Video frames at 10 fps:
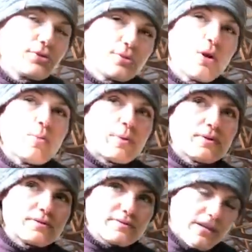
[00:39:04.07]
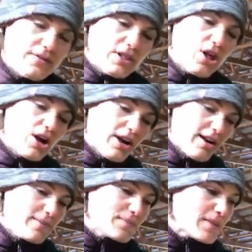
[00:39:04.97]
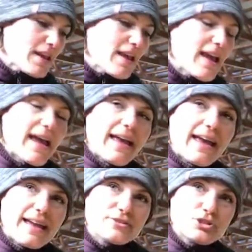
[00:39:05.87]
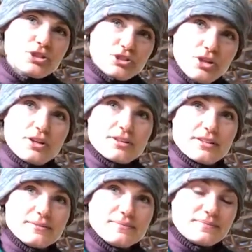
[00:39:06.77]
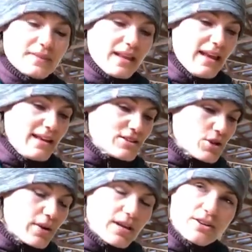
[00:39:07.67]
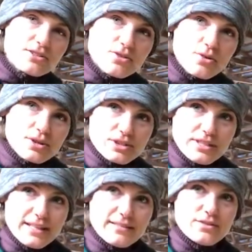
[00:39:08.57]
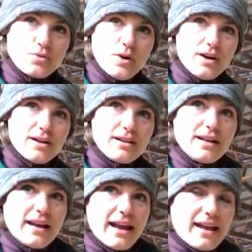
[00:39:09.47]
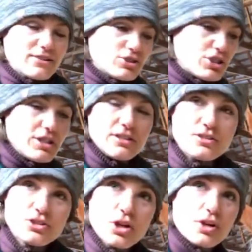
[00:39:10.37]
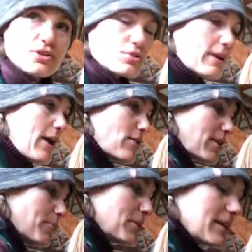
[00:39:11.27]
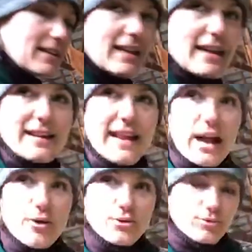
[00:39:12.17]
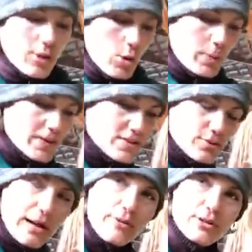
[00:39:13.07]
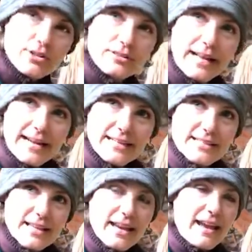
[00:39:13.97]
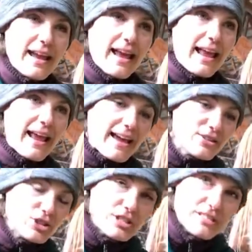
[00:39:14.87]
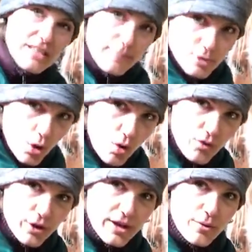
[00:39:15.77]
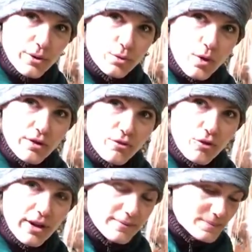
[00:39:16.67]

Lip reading: rope even longer, and she turned. So here's the horse tied to the wall, and she turns around completely. Now the rope is around her legs, and she stepped over it with one foot.